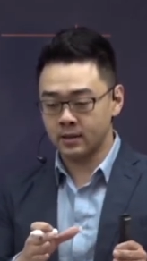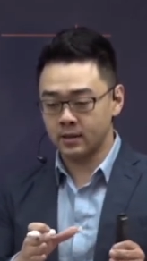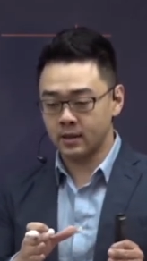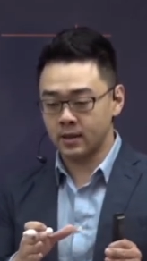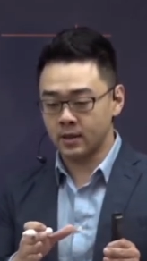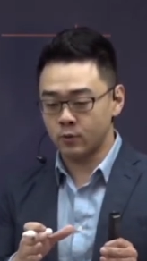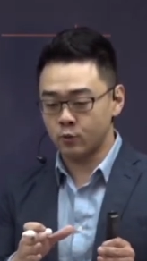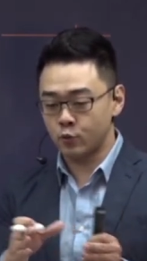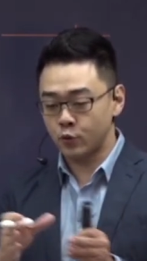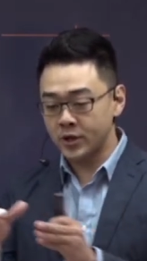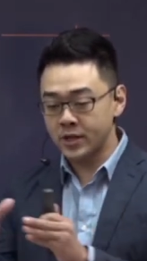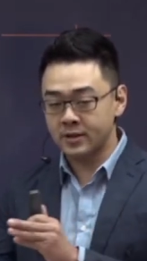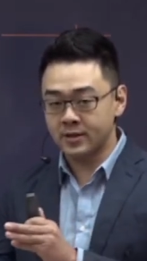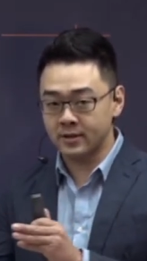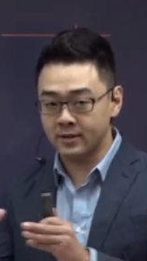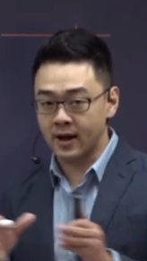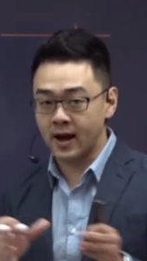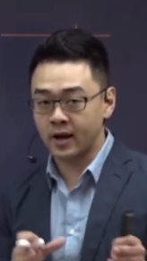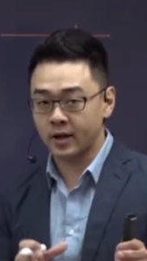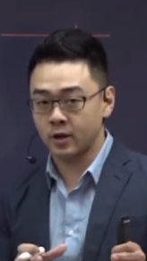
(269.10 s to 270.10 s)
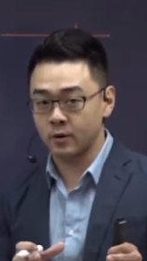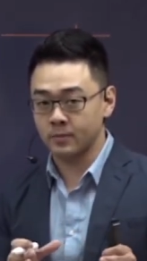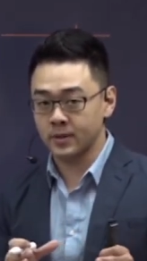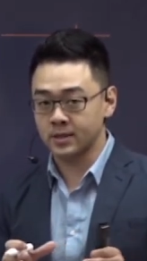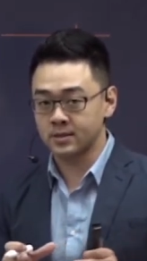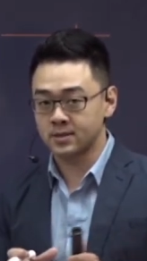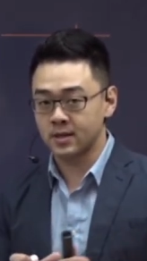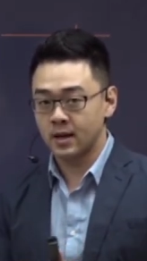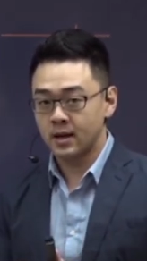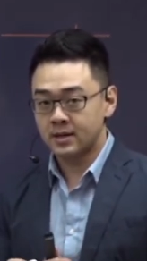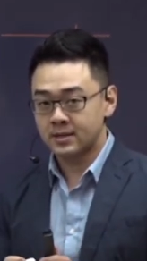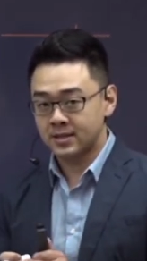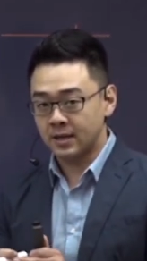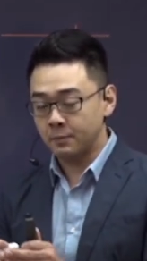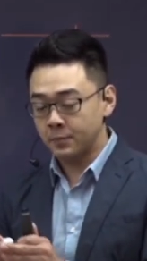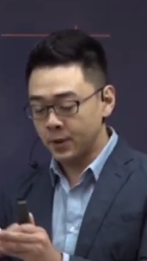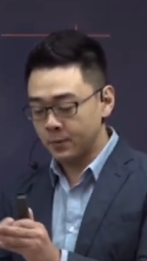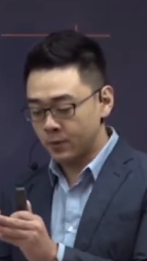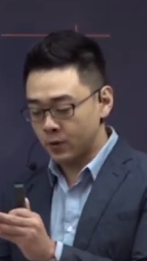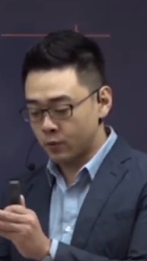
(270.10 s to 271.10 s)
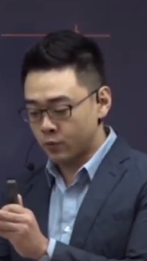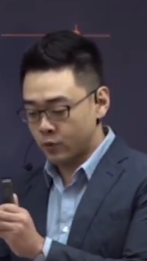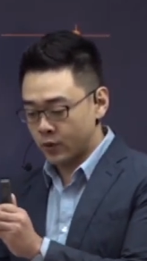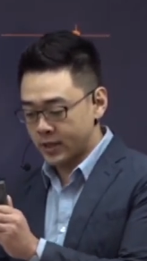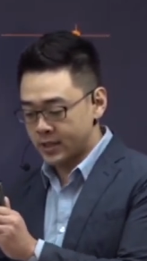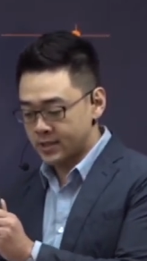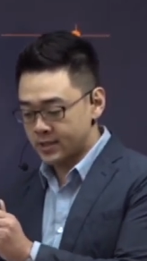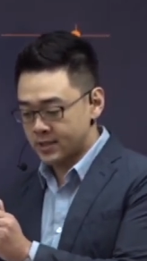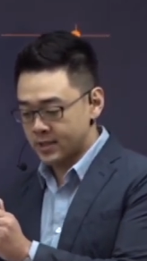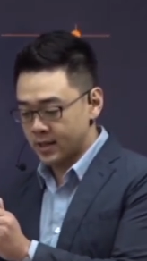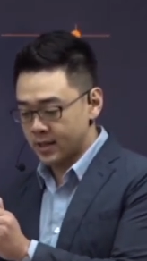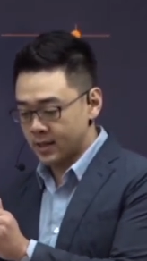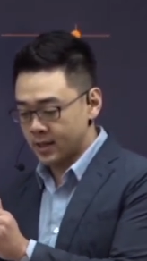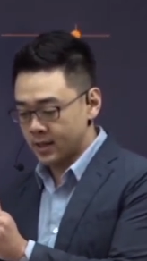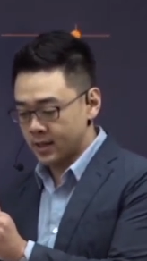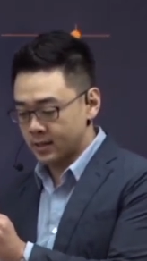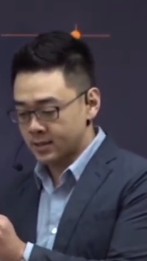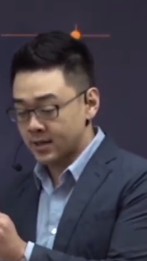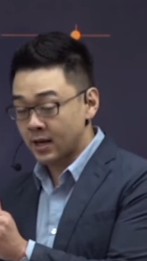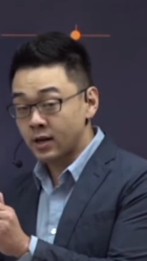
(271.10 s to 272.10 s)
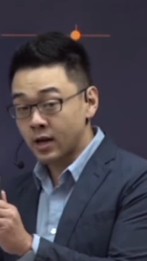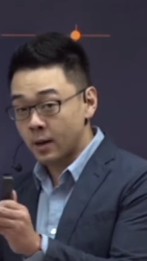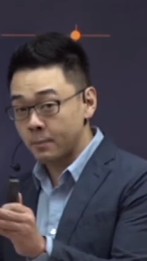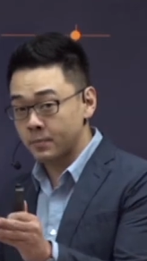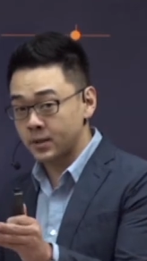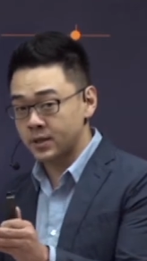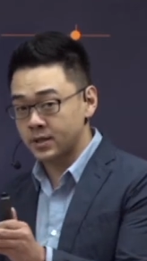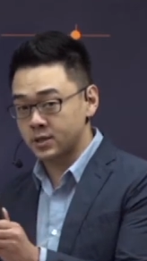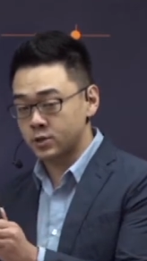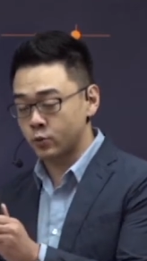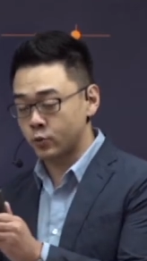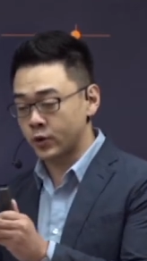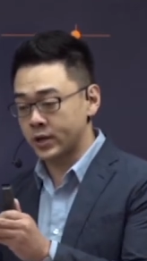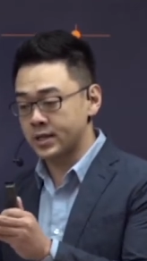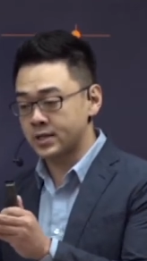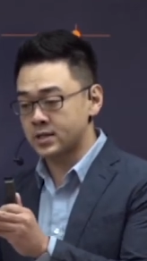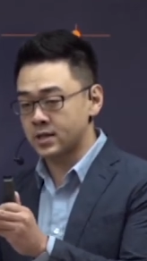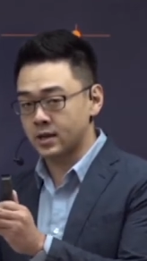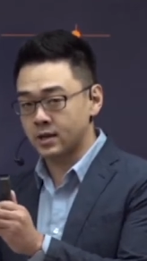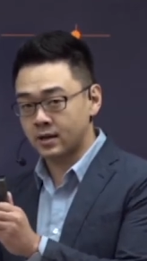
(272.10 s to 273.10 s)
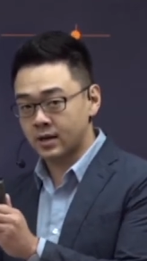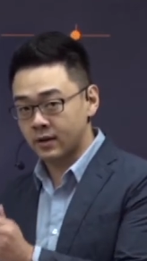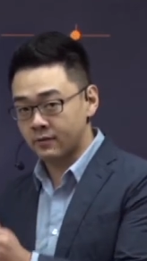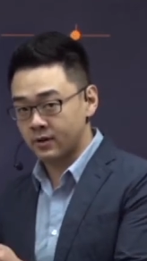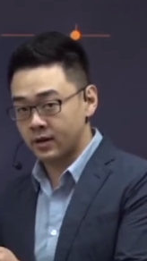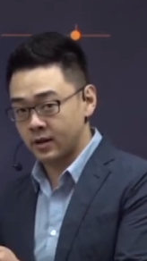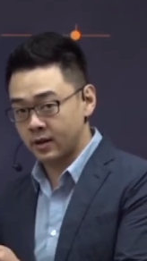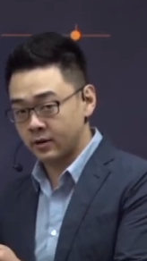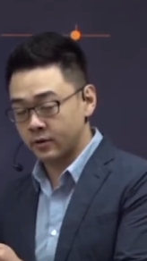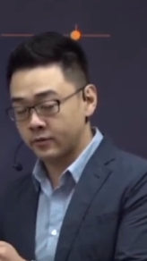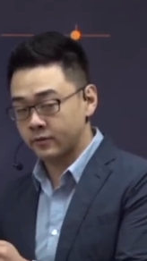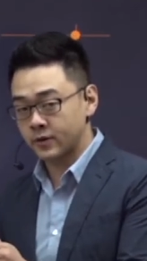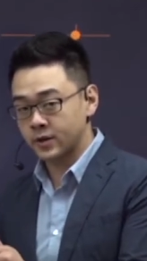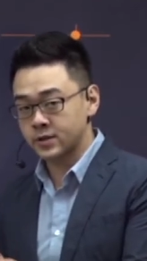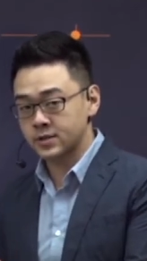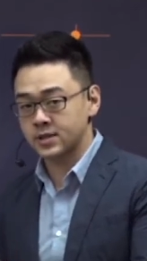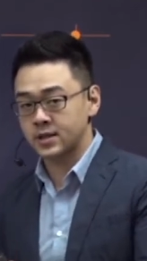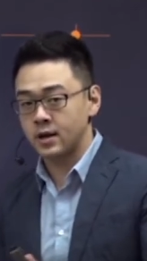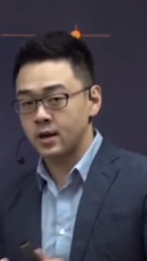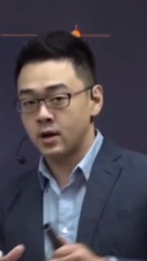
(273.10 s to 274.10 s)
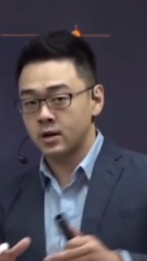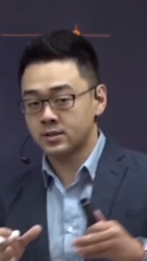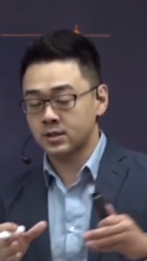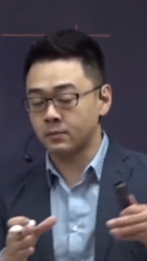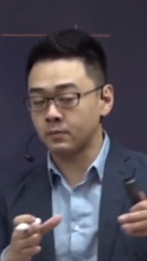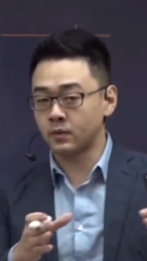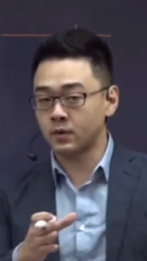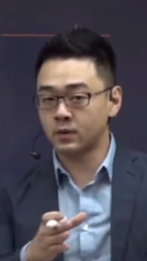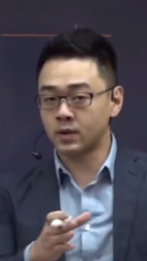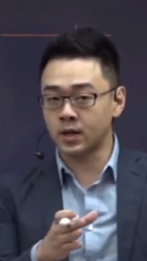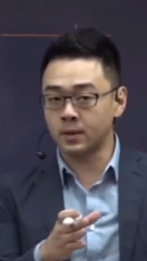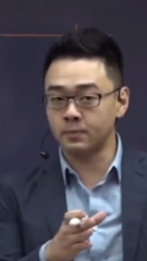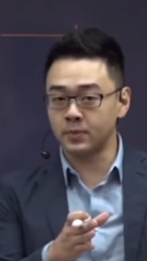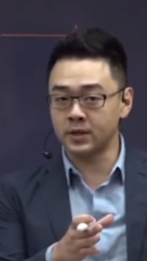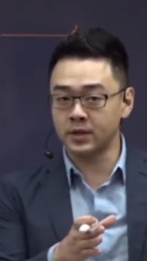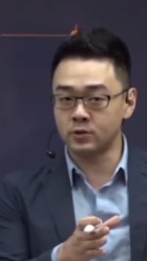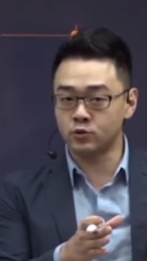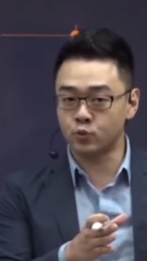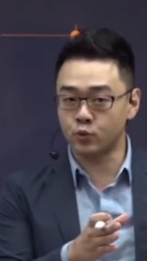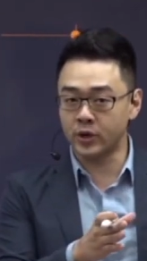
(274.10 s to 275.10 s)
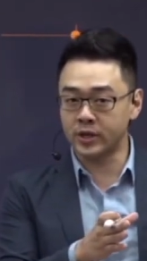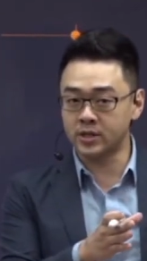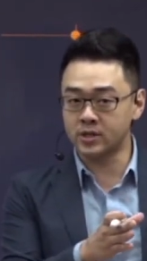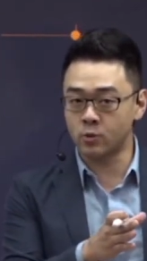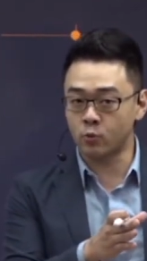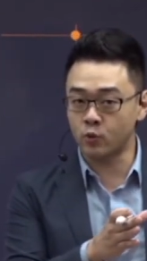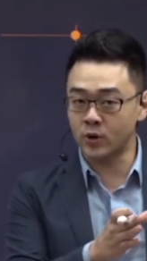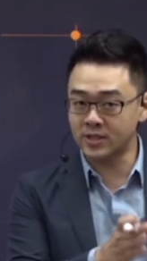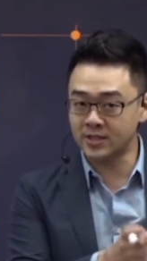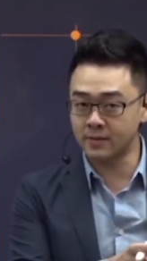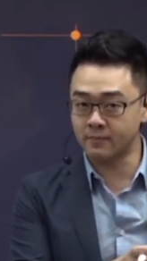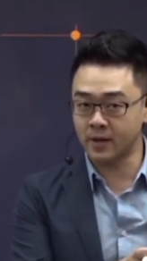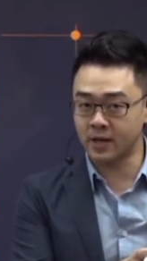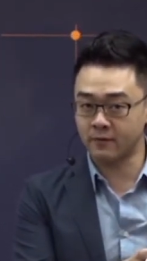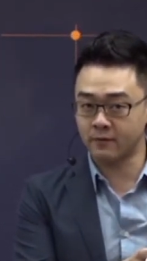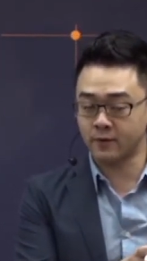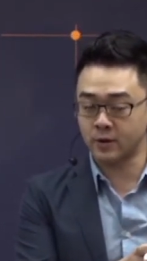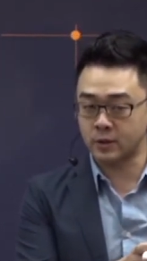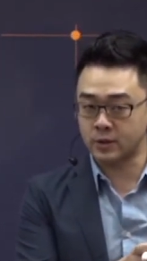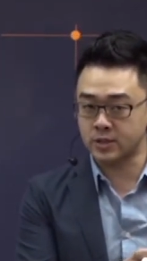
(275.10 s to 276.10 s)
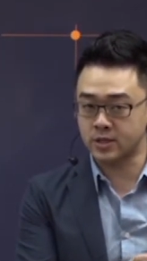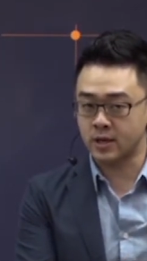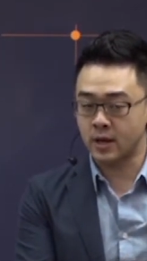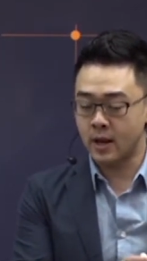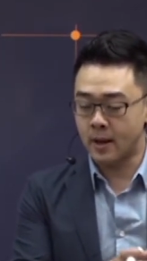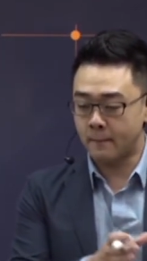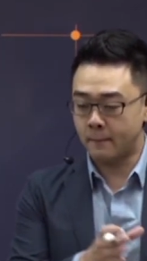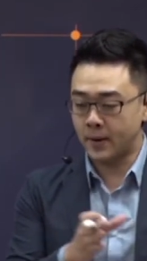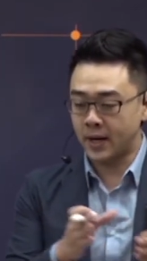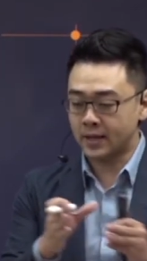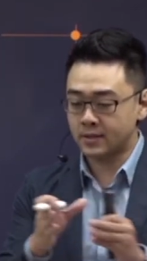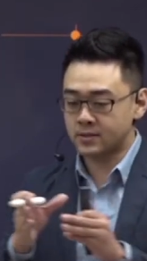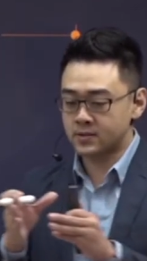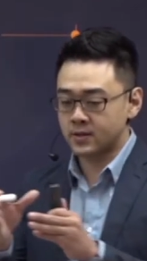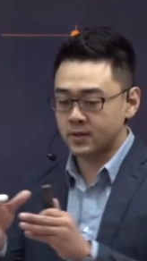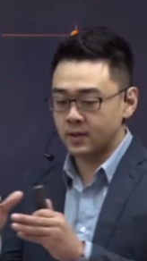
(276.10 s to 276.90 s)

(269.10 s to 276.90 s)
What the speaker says: read the documents. Some companies read cover letter first, some companies read resume first. But,